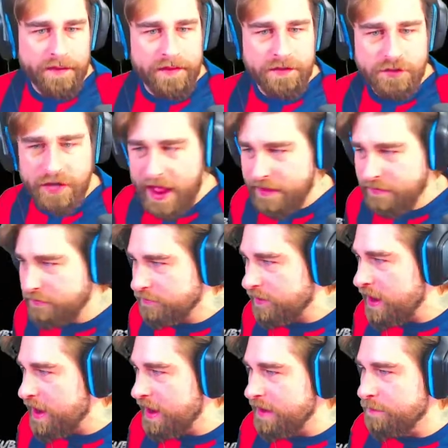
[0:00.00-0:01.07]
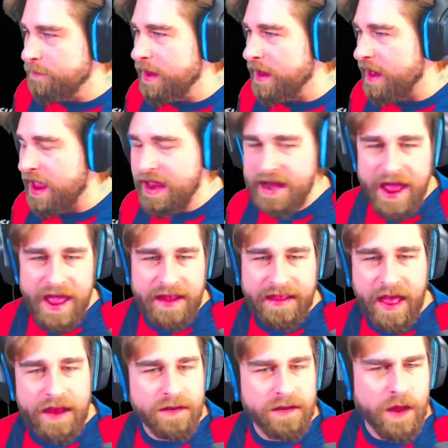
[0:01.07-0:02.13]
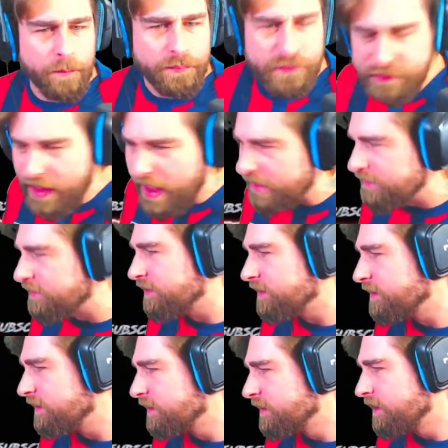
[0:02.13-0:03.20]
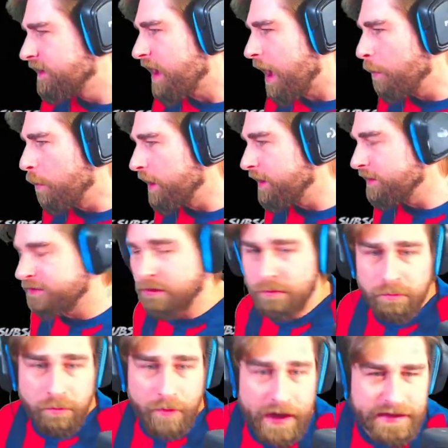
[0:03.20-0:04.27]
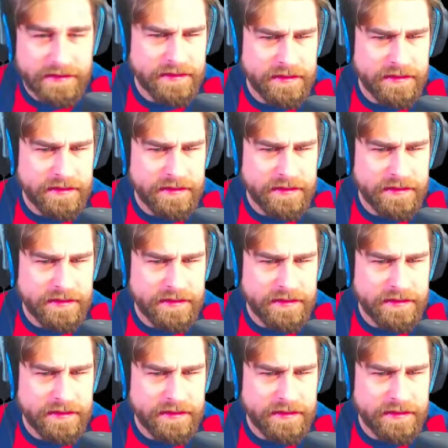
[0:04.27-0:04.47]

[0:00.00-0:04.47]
in the chest. It made, and I, got upset. I wanted to write